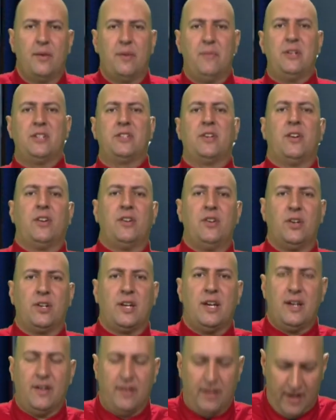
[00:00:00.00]
when we start
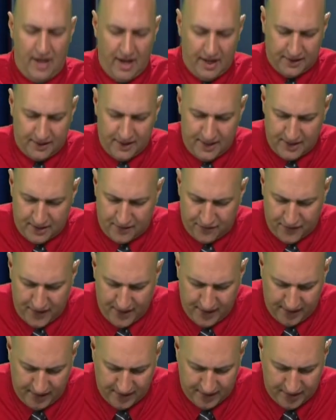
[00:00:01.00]
looking at these
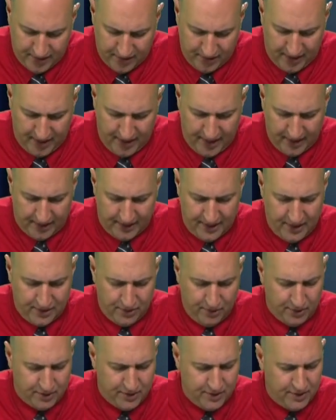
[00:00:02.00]
fields and looking at
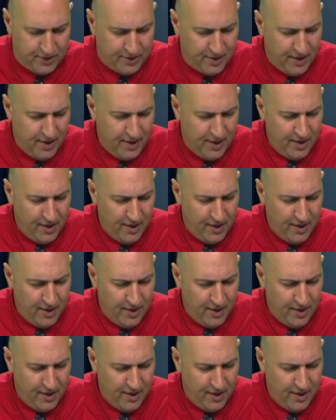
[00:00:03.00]
these horses,